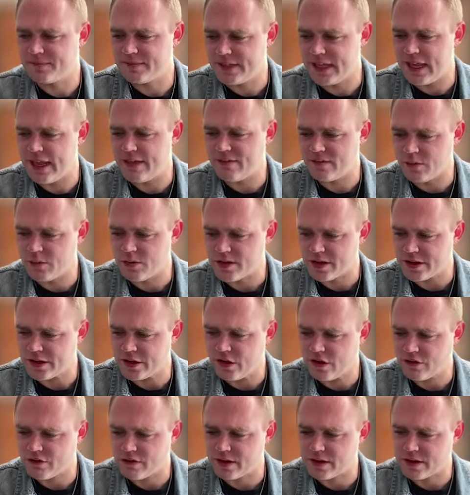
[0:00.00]
David was a
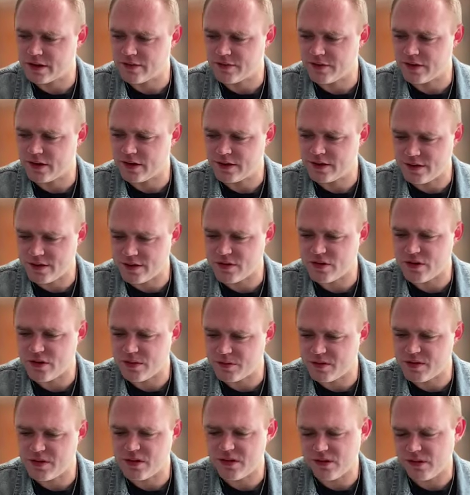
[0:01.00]
co-writer for In These
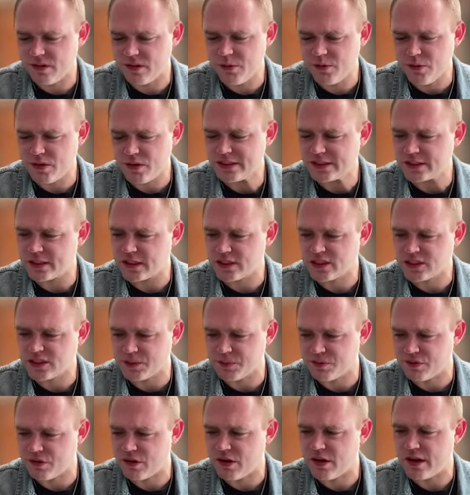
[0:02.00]
Arms, so it wasn't a
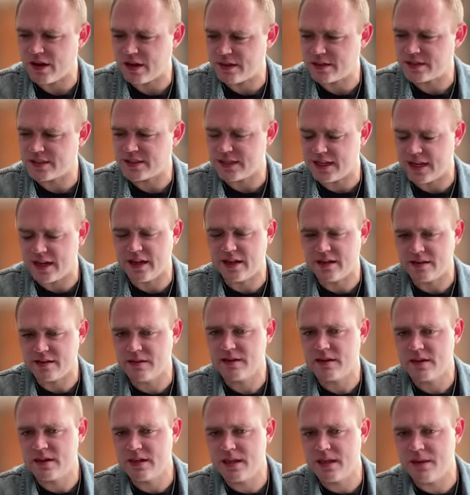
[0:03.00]
surprise that
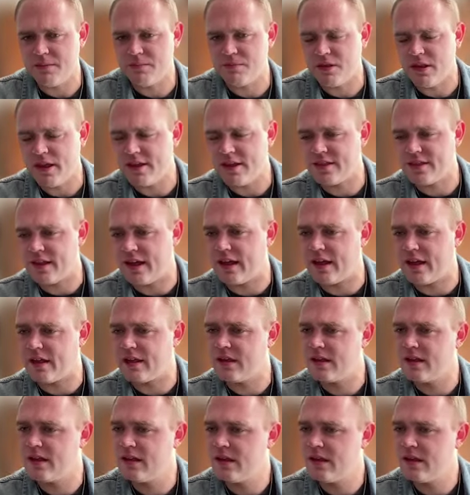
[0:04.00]
he played that.